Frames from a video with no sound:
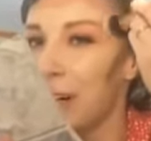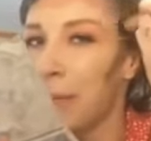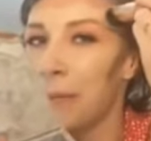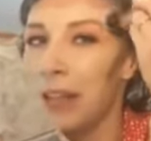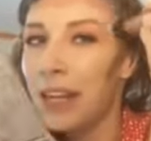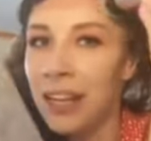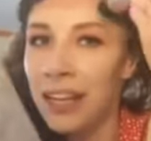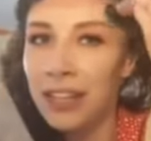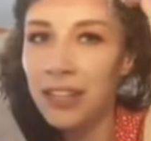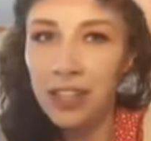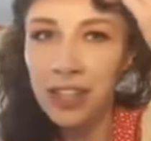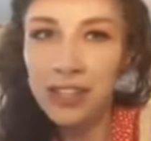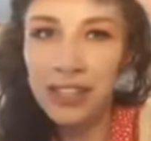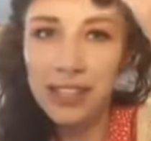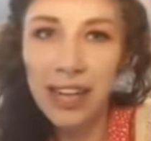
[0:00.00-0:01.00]
start blending,
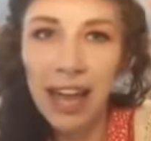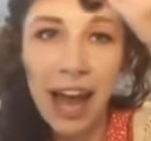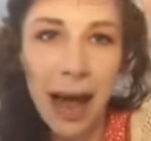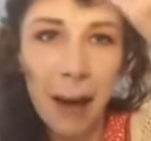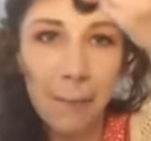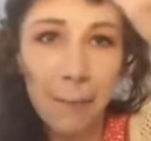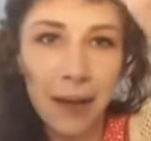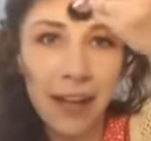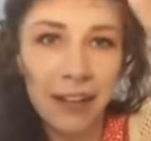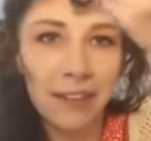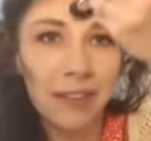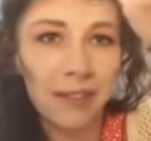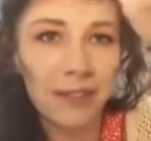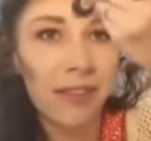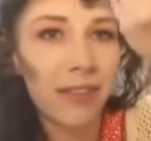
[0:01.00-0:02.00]
just
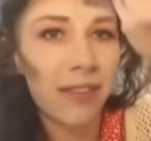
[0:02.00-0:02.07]
tapping.